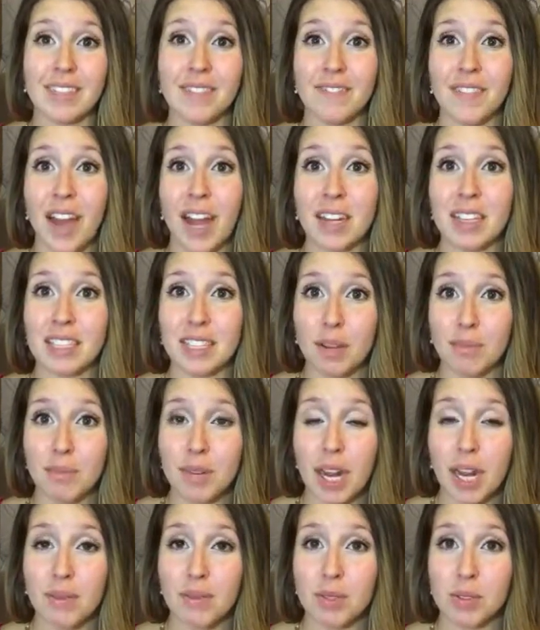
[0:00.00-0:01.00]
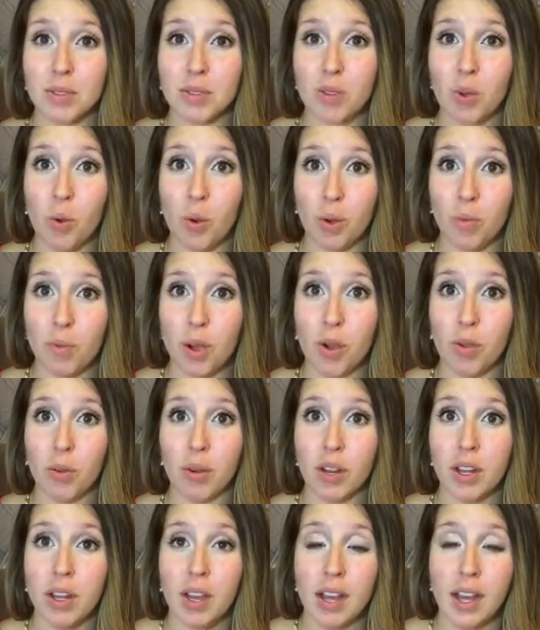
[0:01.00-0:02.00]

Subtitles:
In fact, sometimes those hormone